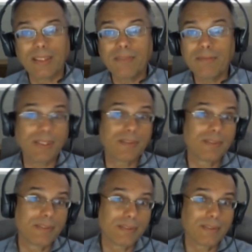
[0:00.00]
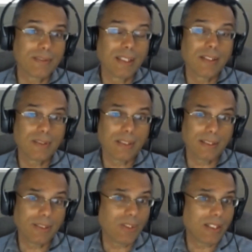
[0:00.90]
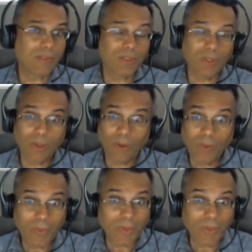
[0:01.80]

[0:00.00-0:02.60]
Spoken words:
and then you have to start all over again. So